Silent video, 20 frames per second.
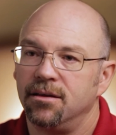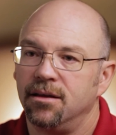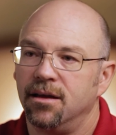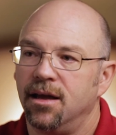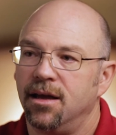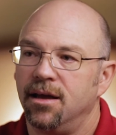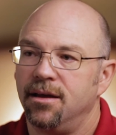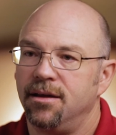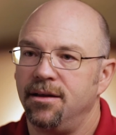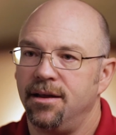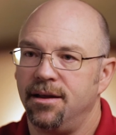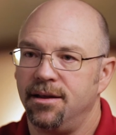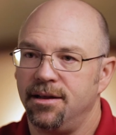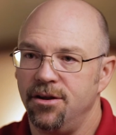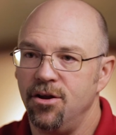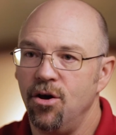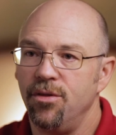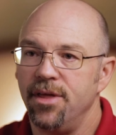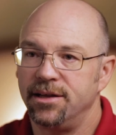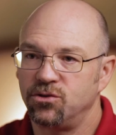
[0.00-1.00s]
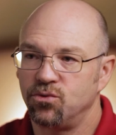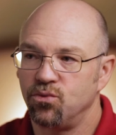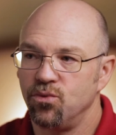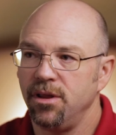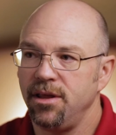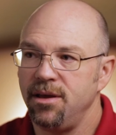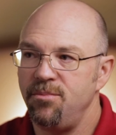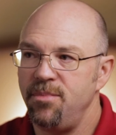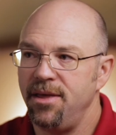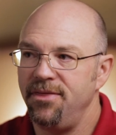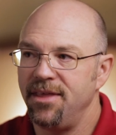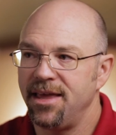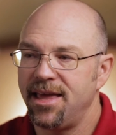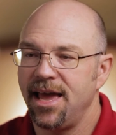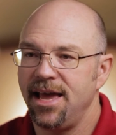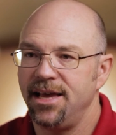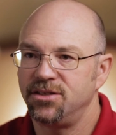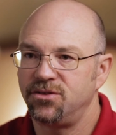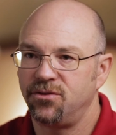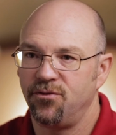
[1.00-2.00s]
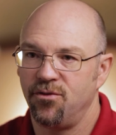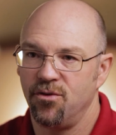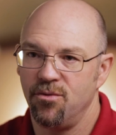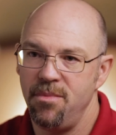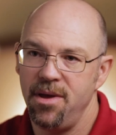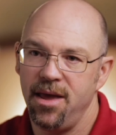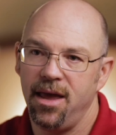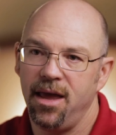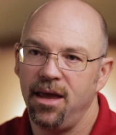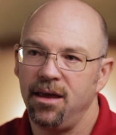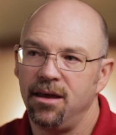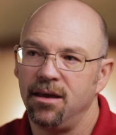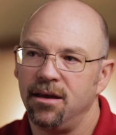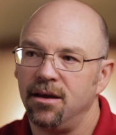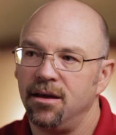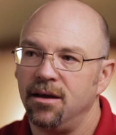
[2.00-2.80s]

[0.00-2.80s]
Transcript: I know that's really been the case for me.